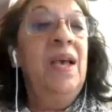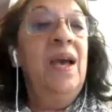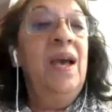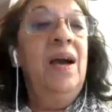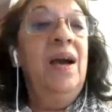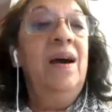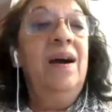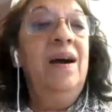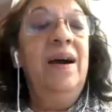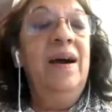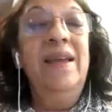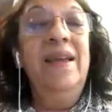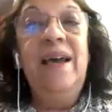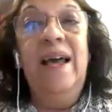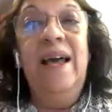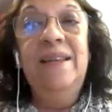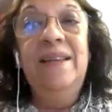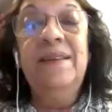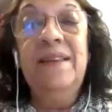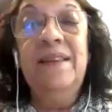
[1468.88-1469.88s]
And
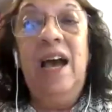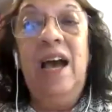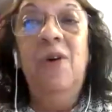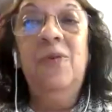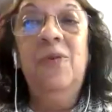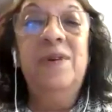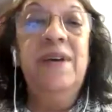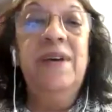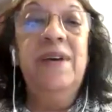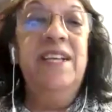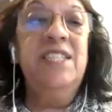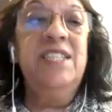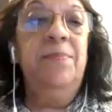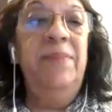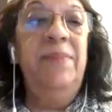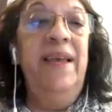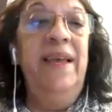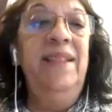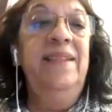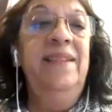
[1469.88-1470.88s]
I'll now
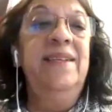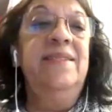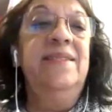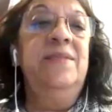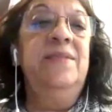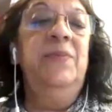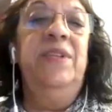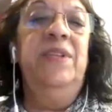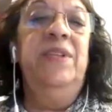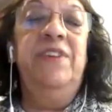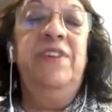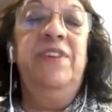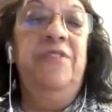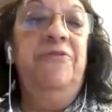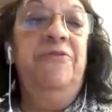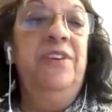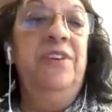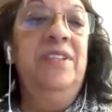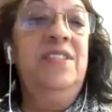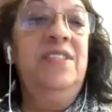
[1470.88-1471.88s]
explain this with
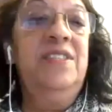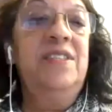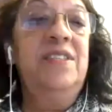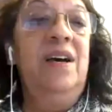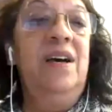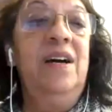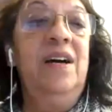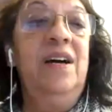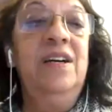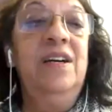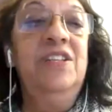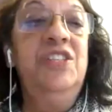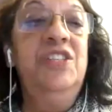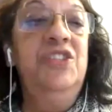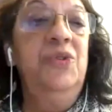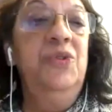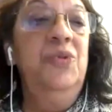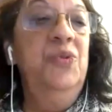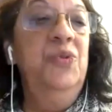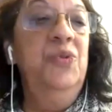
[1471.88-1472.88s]
reference
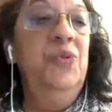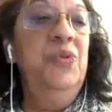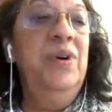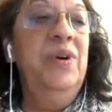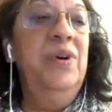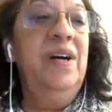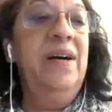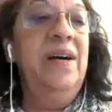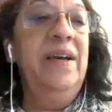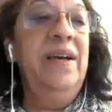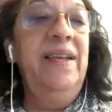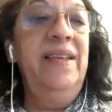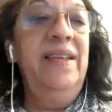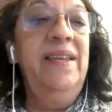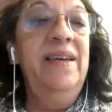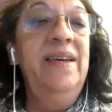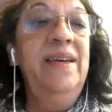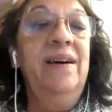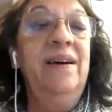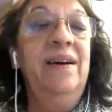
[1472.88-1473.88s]
to
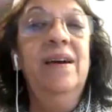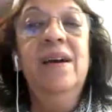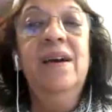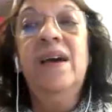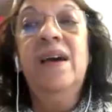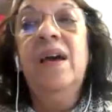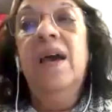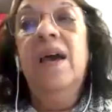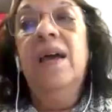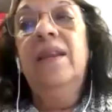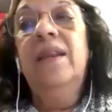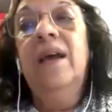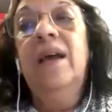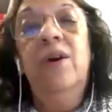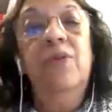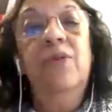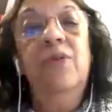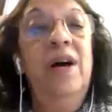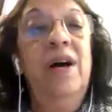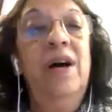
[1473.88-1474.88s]
India.
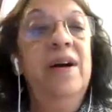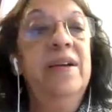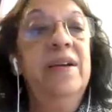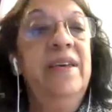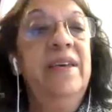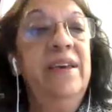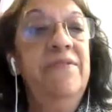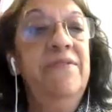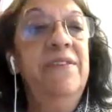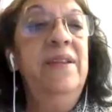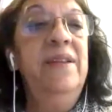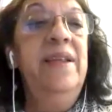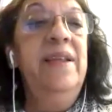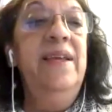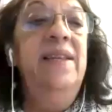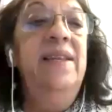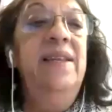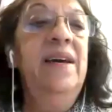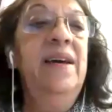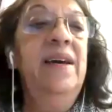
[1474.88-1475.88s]
Now, given
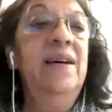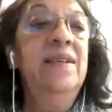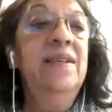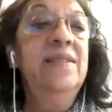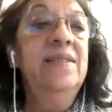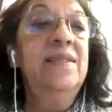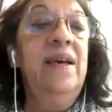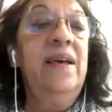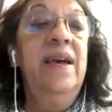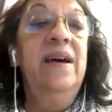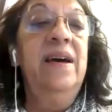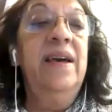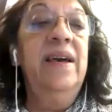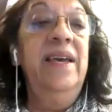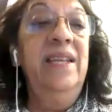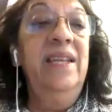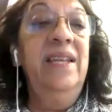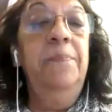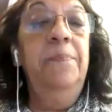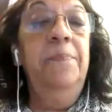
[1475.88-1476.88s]
India's
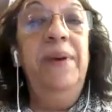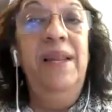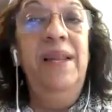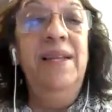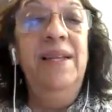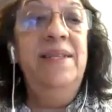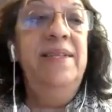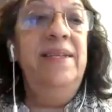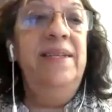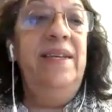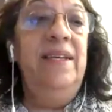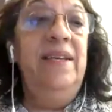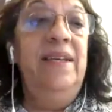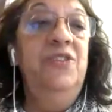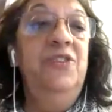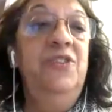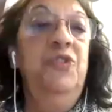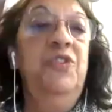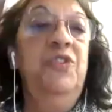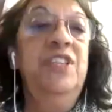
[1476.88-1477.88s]
inability
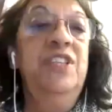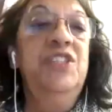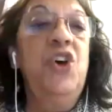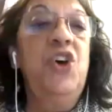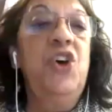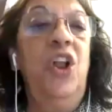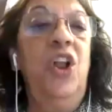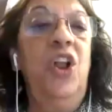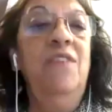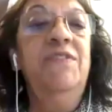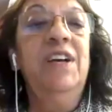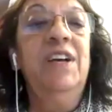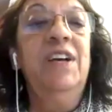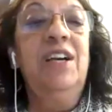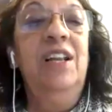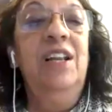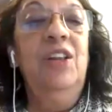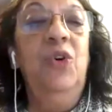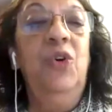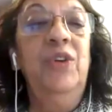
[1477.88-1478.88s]
to resolve the
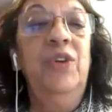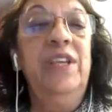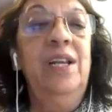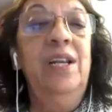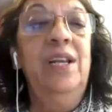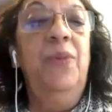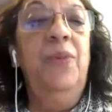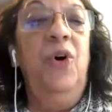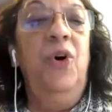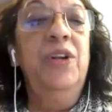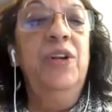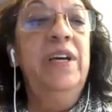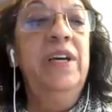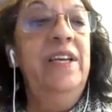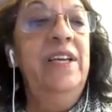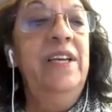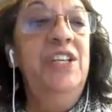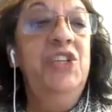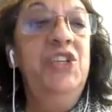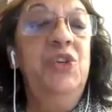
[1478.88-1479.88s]
colonial border
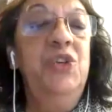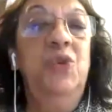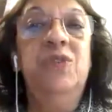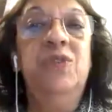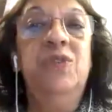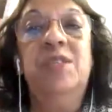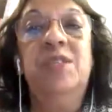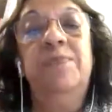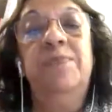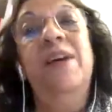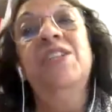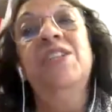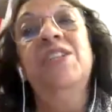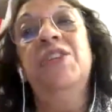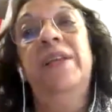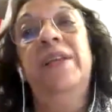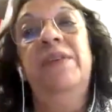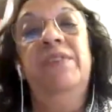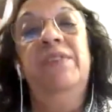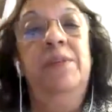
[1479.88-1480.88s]
issues,
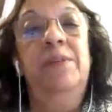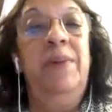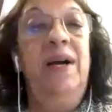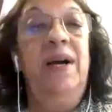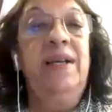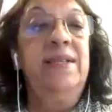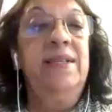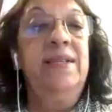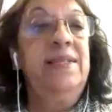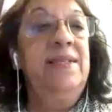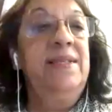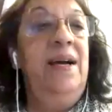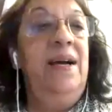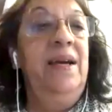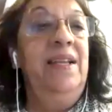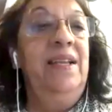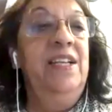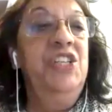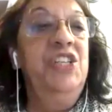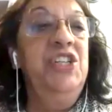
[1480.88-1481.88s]
especially with
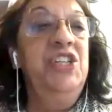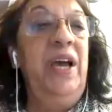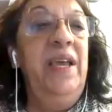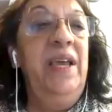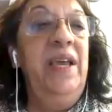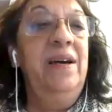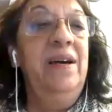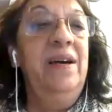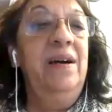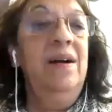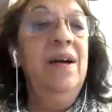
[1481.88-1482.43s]
Pakistan and China,